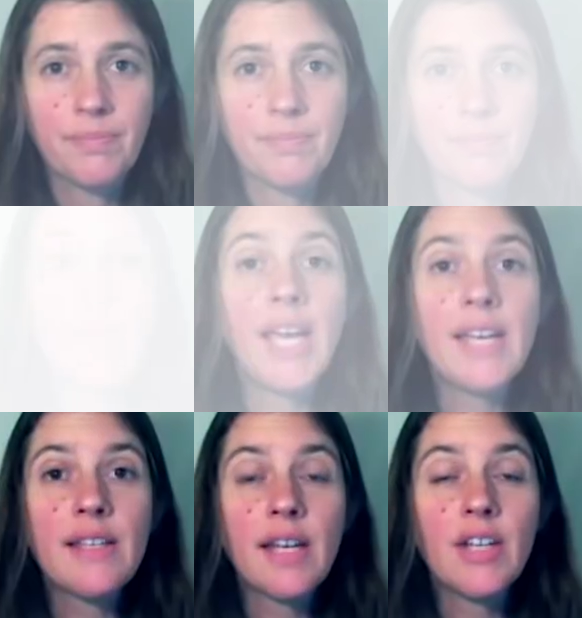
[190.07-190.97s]
So
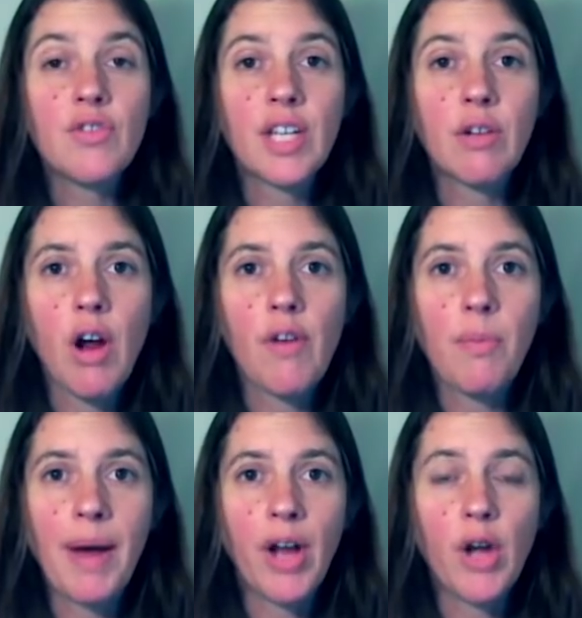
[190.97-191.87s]
here's an interesting graph
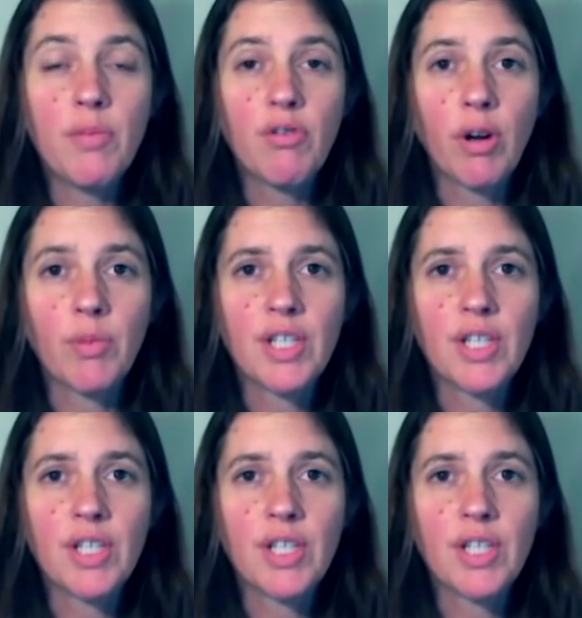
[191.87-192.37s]
about Omicron,